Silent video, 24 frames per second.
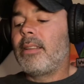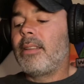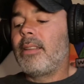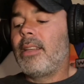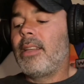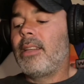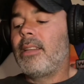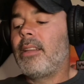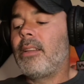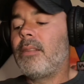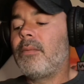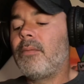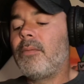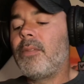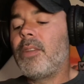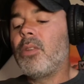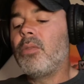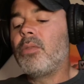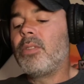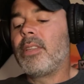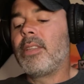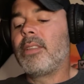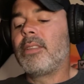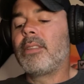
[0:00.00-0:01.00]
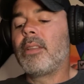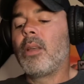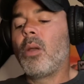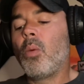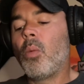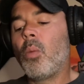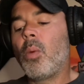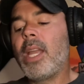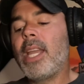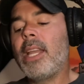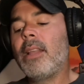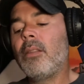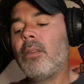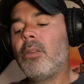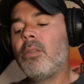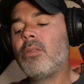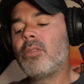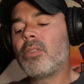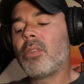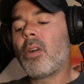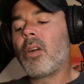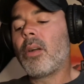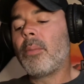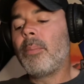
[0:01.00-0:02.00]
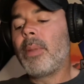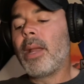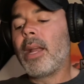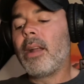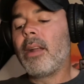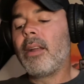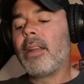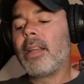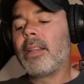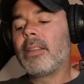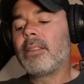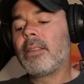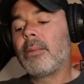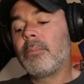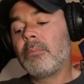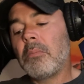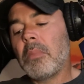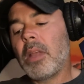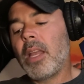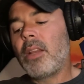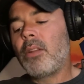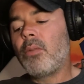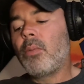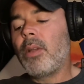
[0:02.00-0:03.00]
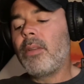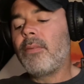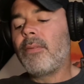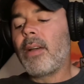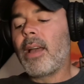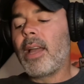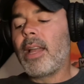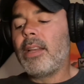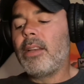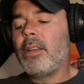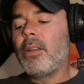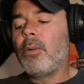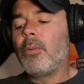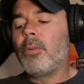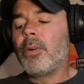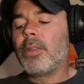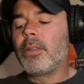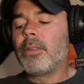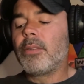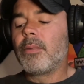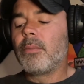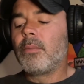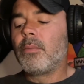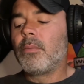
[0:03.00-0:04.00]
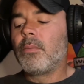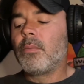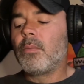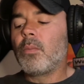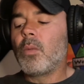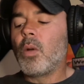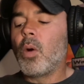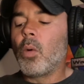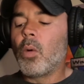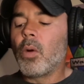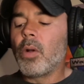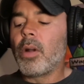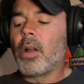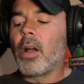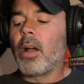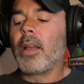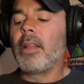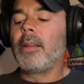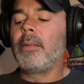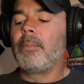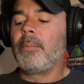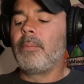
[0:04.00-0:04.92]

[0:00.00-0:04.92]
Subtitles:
It confuses. We lose our bearings, and we find new ones. Or not.